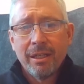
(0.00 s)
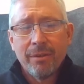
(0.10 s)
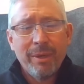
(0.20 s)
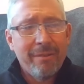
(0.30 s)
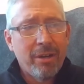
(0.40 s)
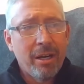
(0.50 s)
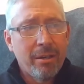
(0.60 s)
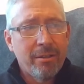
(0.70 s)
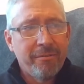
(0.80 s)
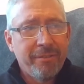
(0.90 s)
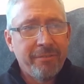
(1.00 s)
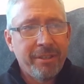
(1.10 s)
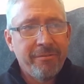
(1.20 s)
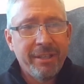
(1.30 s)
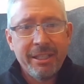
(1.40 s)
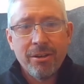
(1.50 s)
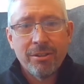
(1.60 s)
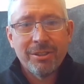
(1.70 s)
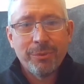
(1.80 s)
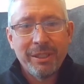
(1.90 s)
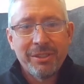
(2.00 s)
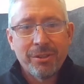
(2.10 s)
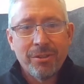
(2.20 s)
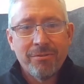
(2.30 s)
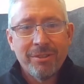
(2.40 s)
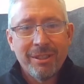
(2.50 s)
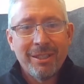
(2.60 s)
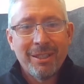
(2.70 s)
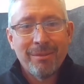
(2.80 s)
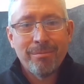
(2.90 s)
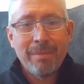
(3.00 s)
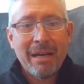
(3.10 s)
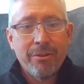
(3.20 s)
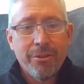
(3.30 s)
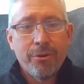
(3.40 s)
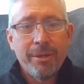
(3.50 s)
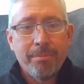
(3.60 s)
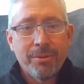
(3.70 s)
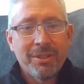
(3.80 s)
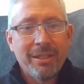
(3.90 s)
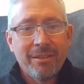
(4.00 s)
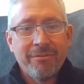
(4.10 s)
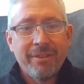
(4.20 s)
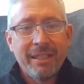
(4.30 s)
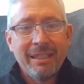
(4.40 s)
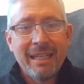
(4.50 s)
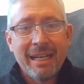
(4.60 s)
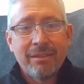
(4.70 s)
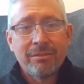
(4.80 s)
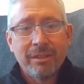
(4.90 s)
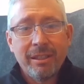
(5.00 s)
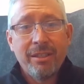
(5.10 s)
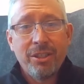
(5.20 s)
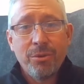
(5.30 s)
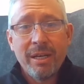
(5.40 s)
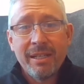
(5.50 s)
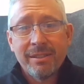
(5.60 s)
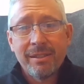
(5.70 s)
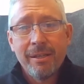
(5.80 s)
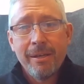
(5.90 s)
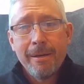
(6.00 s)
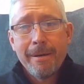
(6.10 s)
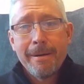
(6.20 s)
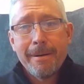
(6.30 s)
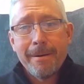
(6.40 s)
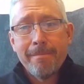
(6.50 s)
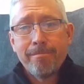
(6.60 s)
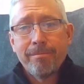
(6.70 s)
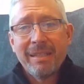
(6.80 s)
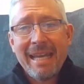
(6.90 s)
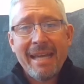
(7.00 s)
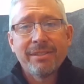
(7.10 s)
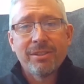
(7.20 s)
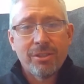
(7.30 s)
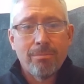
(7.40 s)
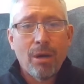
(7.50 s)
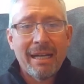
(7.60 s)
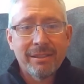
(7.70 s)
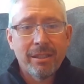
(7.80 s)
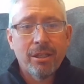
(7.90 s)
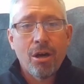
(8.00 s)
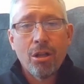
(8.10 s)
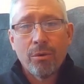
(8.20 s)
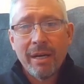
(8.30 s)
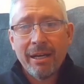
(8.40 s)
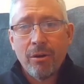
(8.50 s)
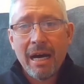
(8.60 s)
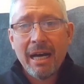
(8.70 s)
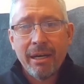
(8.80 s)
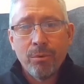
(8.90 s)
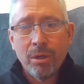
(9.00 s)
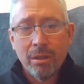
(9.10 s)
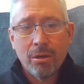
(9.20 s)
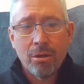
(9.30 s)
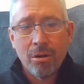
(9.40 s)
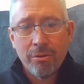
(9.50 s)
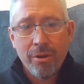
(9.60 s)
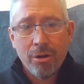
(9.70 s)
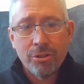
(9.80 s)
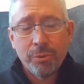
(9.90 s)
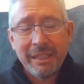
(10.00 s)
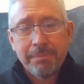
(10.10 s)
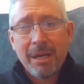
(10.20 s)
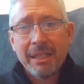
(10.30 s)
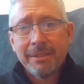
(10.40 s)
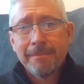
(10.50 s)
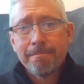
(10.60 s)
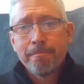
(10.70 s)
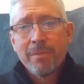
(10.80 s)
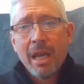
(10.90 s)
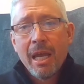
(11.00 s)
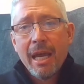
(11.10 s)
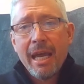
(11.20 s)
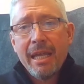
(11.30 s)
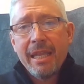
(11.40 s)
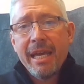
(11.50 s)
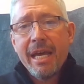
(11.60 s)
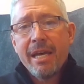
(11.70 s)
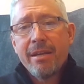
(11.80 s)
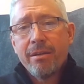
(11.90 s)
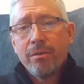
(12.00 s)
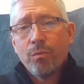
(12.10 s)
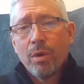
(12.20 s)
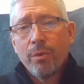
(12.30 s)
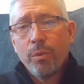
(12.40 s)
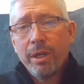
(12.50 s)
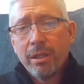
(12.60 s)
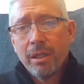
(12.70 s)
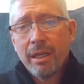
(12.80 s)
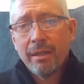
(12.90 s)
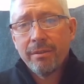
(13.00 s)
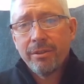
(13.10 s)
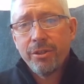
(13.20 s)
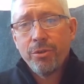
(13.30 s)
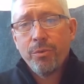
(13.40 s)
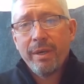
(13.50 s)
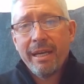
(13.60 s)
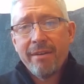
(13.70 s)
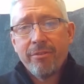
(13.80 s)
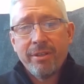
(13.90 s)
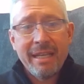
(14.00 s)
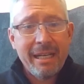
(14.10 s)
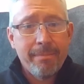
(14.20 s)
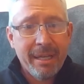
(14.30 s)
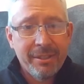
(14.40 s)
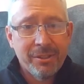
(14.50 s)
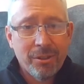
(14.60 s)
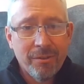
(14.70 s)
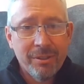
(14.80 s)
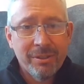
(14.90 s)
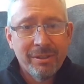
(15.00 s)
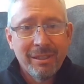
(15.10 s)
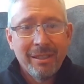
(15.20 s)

We have 150 feed yards that we serve, about 30% of the fed cattle in the U.S. Kansas, Nebraska, Colorado, Iowa are sweet spots. And then what we'll do, we have a database service.